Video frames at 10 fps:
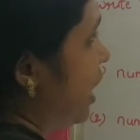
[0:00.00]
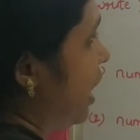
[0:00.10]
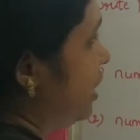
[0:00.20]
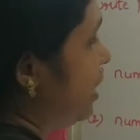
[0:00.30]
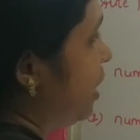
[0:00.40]

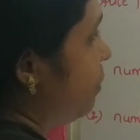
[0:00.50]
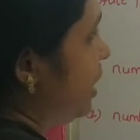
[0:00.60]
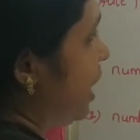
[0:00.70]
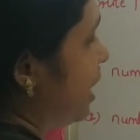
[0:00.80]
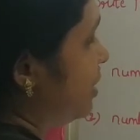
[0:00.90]
And
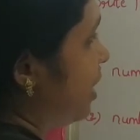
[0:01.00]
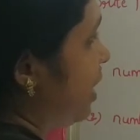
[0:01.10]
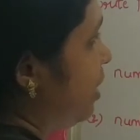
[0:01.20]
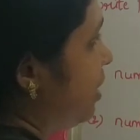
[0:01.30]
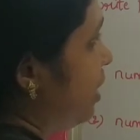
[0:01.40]
3p has
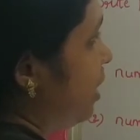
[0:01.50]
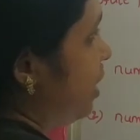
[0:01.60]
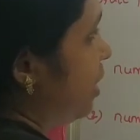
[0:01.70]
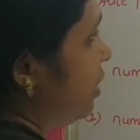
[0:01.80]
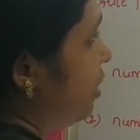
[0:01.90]
a
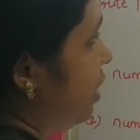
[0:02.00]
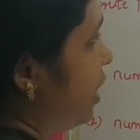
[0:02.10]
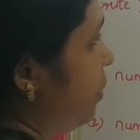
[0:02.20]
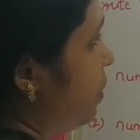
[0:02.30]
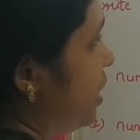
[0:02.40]

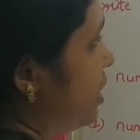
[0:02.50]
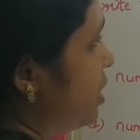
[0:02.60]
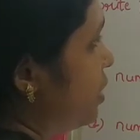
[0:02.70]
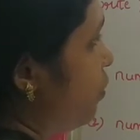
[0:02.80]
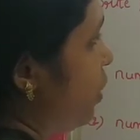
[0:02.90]
3
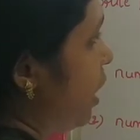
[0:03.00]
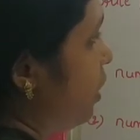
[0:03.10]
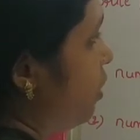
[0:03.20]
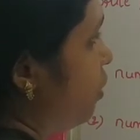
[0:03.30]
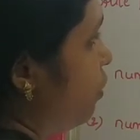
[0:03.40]
plus
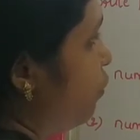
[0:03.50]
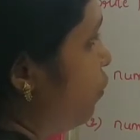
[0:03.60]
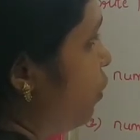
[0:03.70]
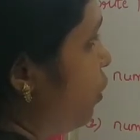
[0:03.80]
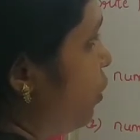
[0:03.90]
1,
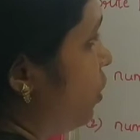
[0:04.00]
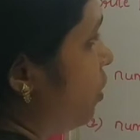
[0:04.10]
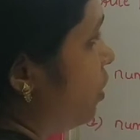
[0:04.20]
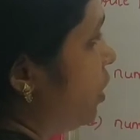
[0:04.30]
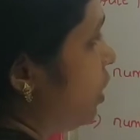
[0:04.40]
4.